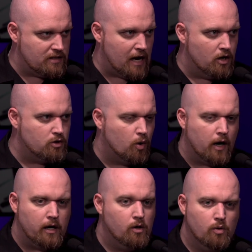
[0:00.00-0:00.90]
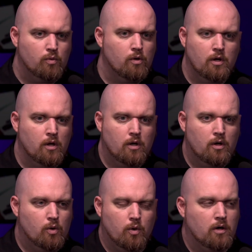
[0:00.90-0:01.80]
of territory who
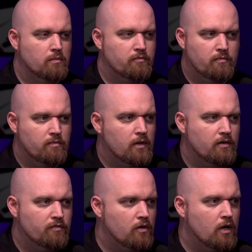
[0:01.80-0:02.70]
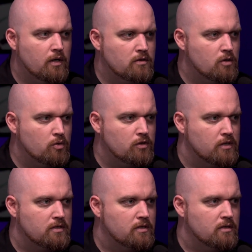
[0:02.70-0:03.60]
who were like full on
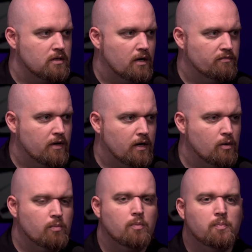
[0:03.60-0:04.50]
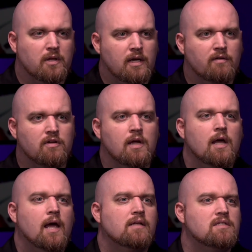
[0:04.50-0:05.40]
socialists and stuff, like who believed.
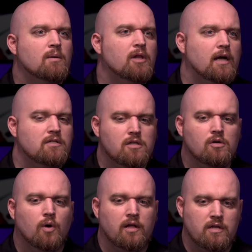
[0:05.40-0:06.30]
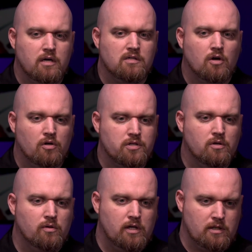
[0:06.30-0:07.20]
And some of that too, I think, is
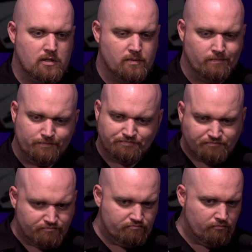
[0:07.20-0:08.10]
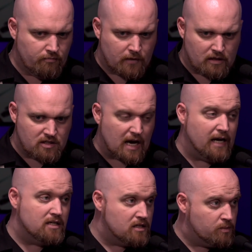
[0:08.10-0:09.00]
also this
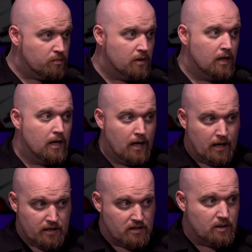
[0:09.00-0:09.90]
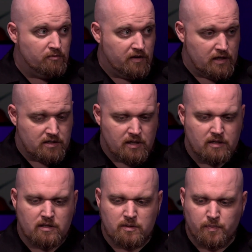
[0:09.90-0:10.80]
scientism. I think some of it is
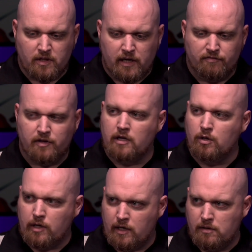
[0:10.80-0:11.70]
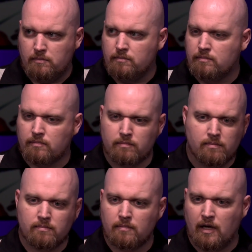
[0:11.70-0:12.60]
is this yeah. belief that you can,
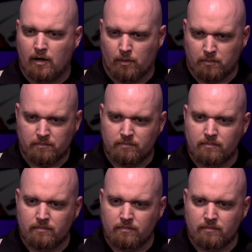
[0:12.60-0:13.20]
you know,